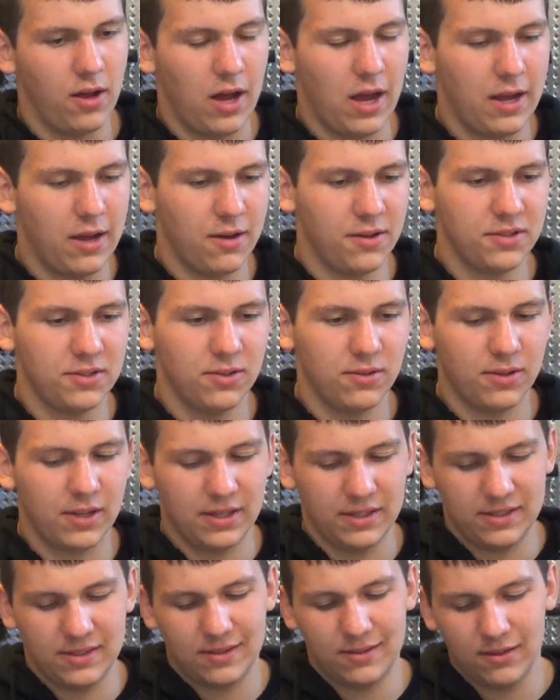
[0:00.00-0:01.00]
I also,
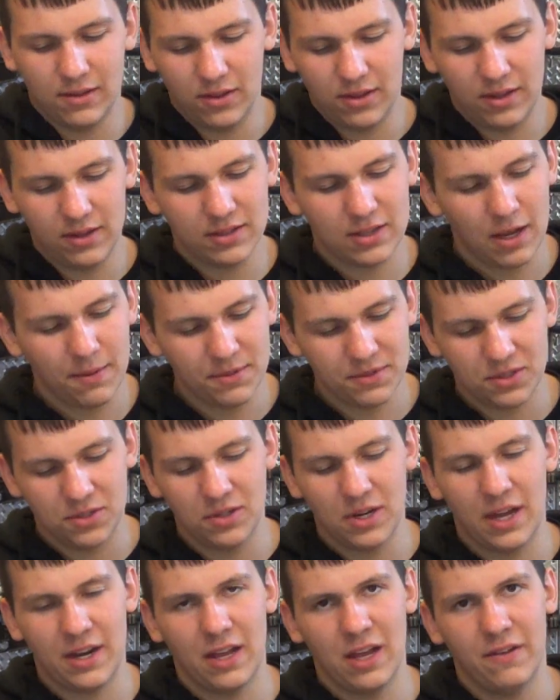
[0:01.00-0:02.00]
because these helmets
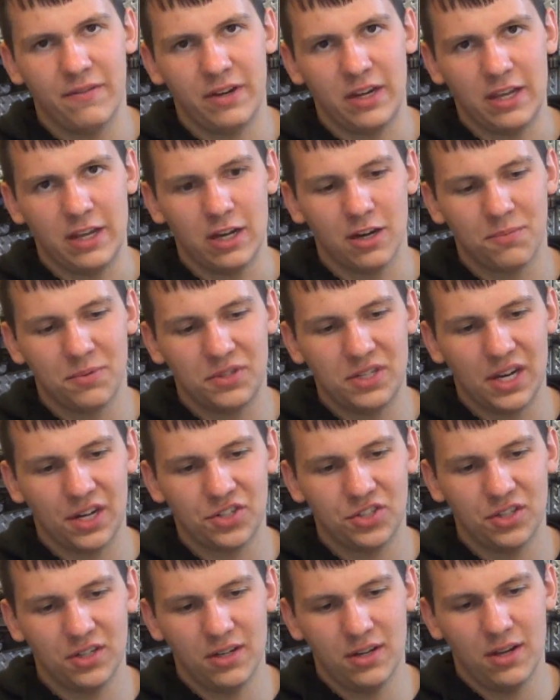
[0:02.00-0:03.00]
do not have any ear
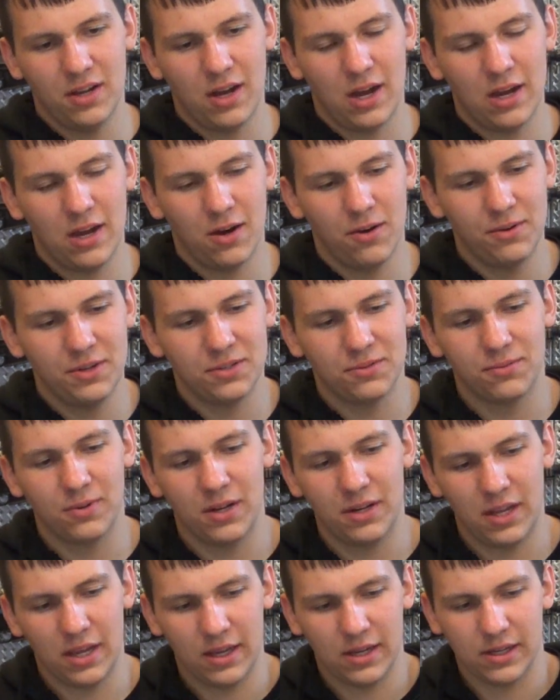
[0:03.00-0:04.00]
protection, I always
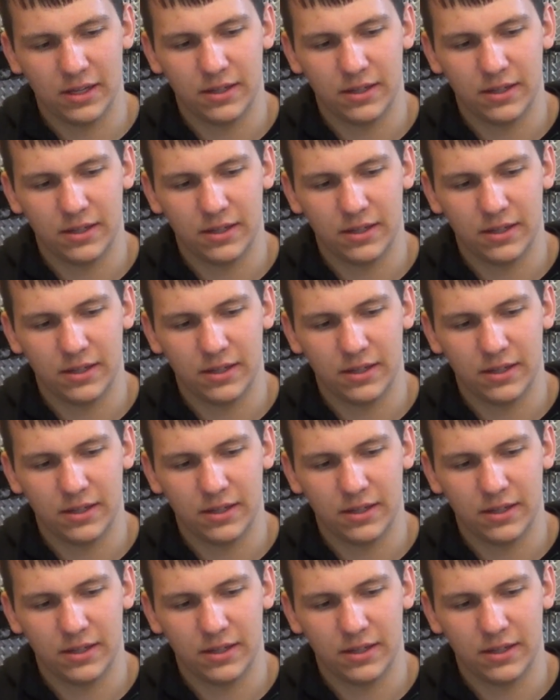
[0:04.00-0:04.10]
run